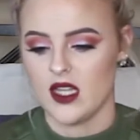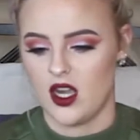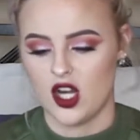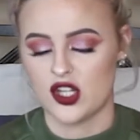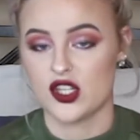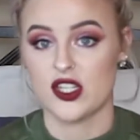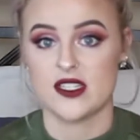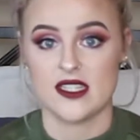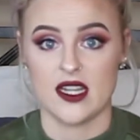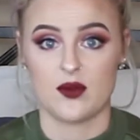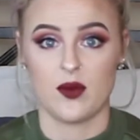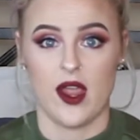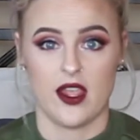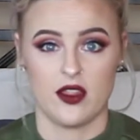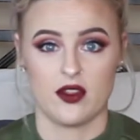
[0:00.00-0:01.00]
are just like
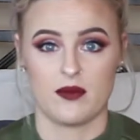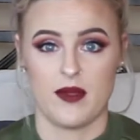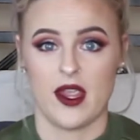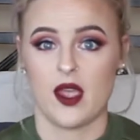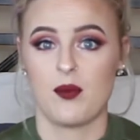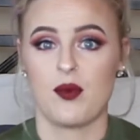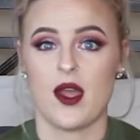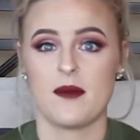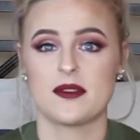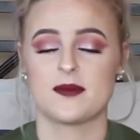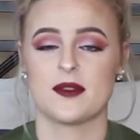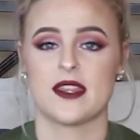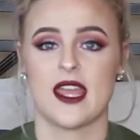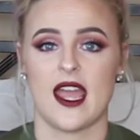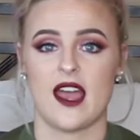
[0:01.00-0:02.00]
regular makeup wipes,
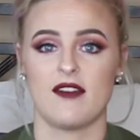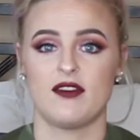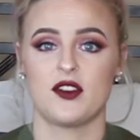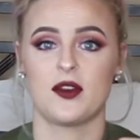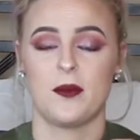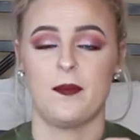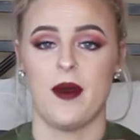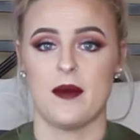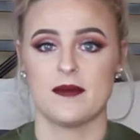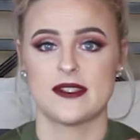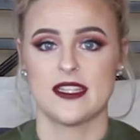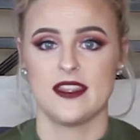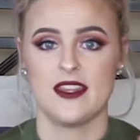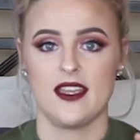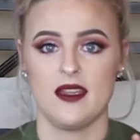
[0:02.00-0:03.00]
but they have little bumps
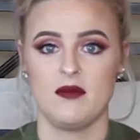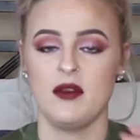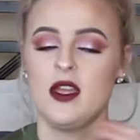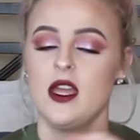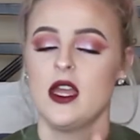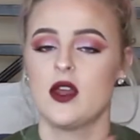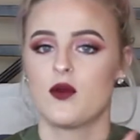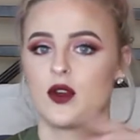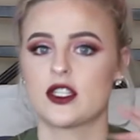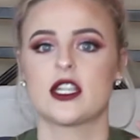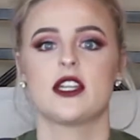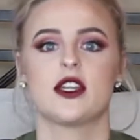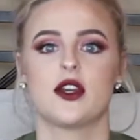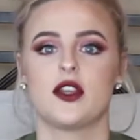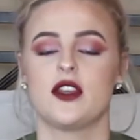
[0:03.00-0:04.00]
in them, which
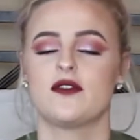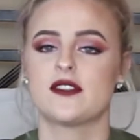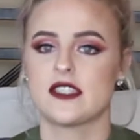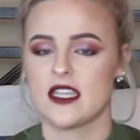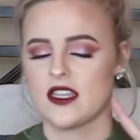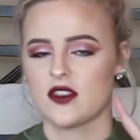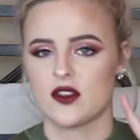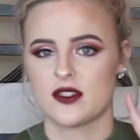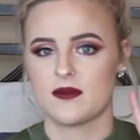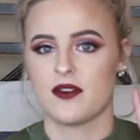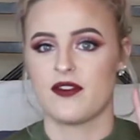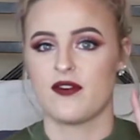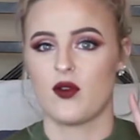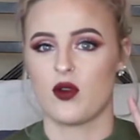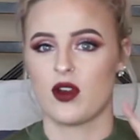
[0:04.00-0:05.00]
I know you've seen those
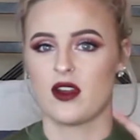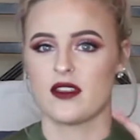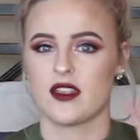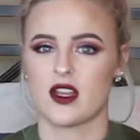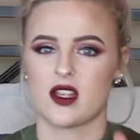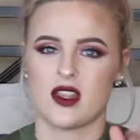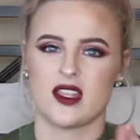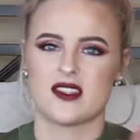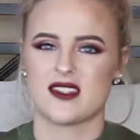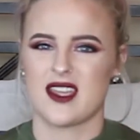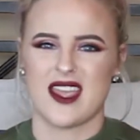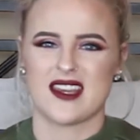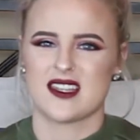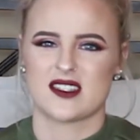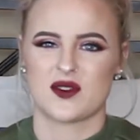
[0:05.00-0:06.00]
before, and it's
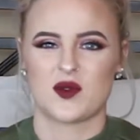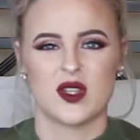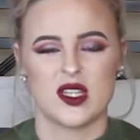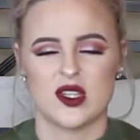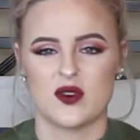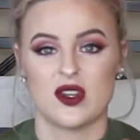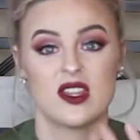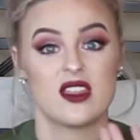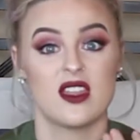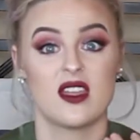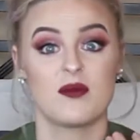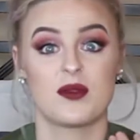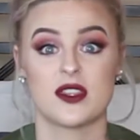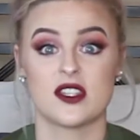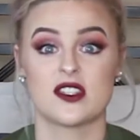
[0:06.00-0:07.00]
like doesn't really do
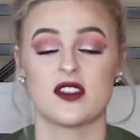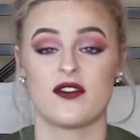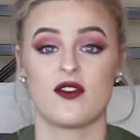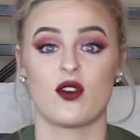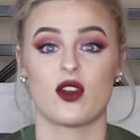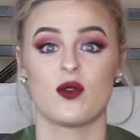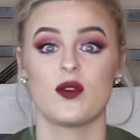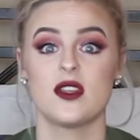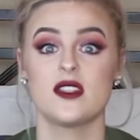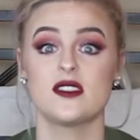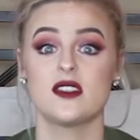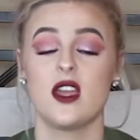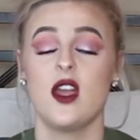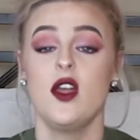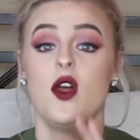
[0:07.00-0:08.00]
anything, but the Sephora
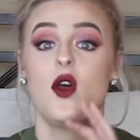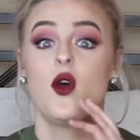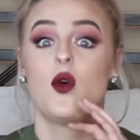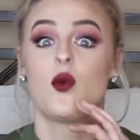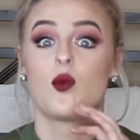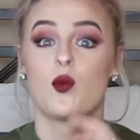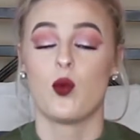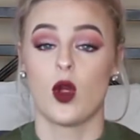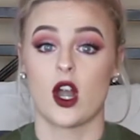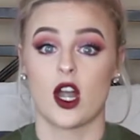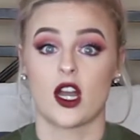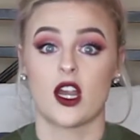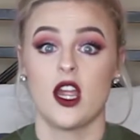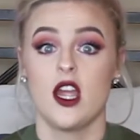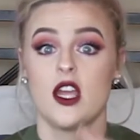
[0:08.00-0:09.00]
ones
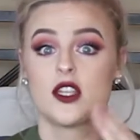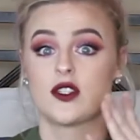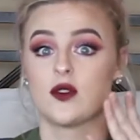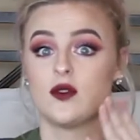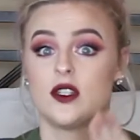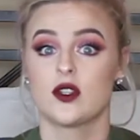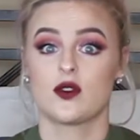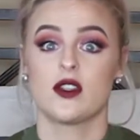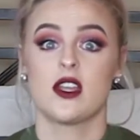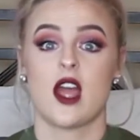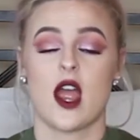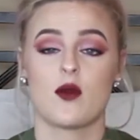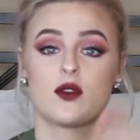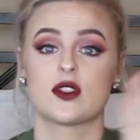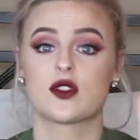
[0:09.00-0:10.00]
work. So literally
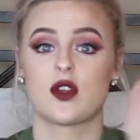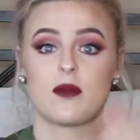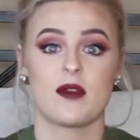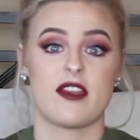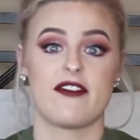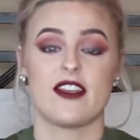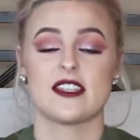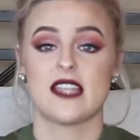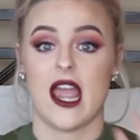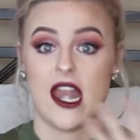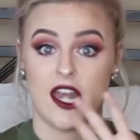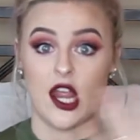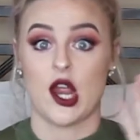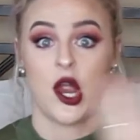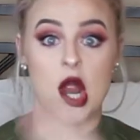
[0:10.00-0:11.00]
I will scrub my face,
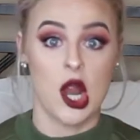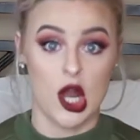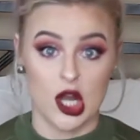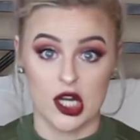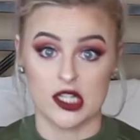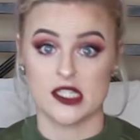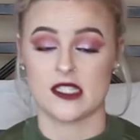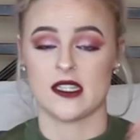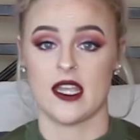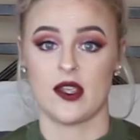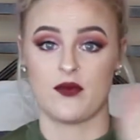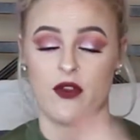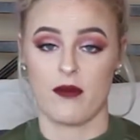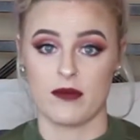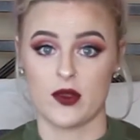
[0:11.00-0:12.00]
and it hurts
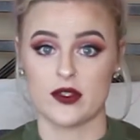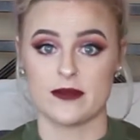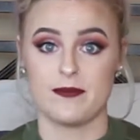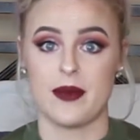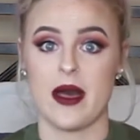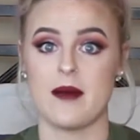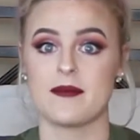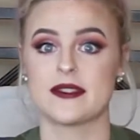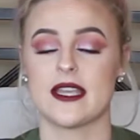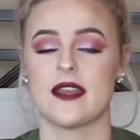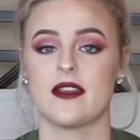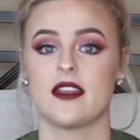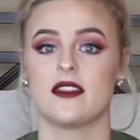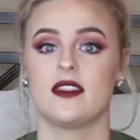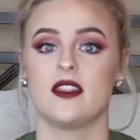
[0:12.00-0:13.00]
like from those bumps,
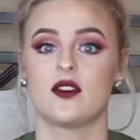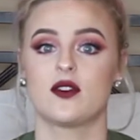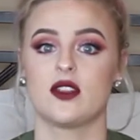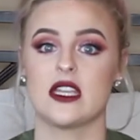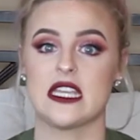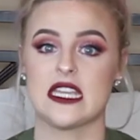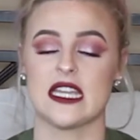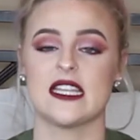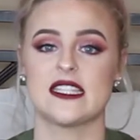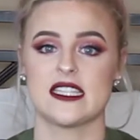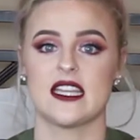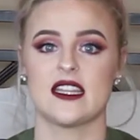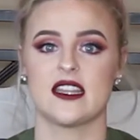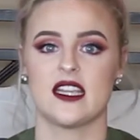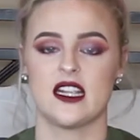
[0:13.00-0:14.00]
and it literally gets
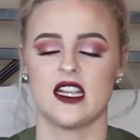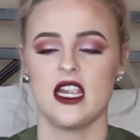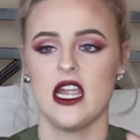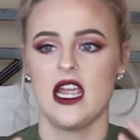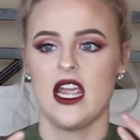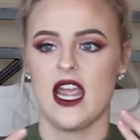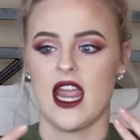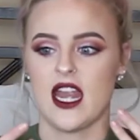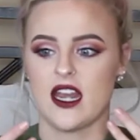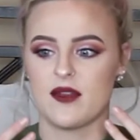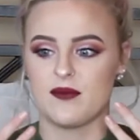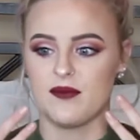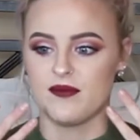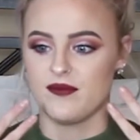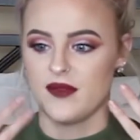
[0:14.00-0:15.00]
in there, and
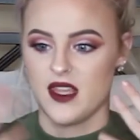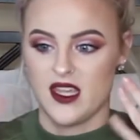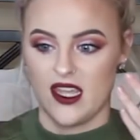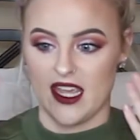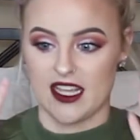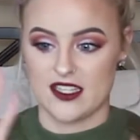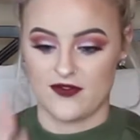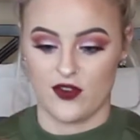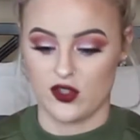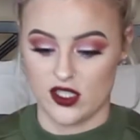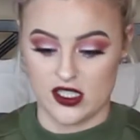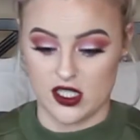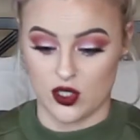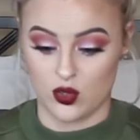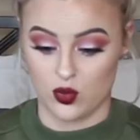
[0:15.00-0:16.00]
it
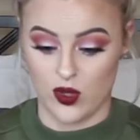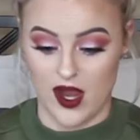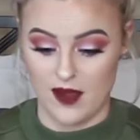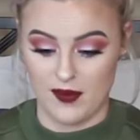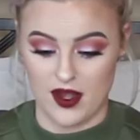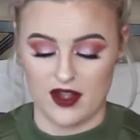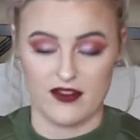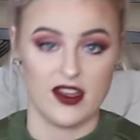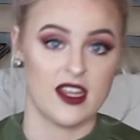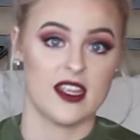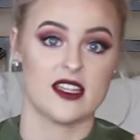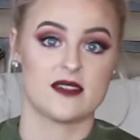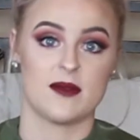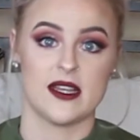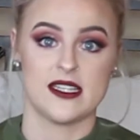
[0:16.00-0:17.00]
exfoliates the crap out of it and
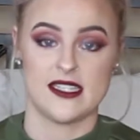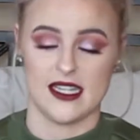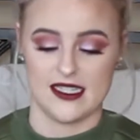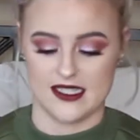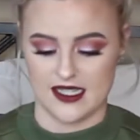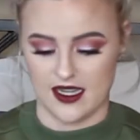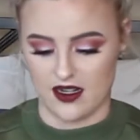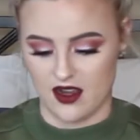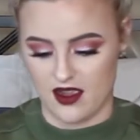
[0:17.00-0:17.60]
gets my dead skin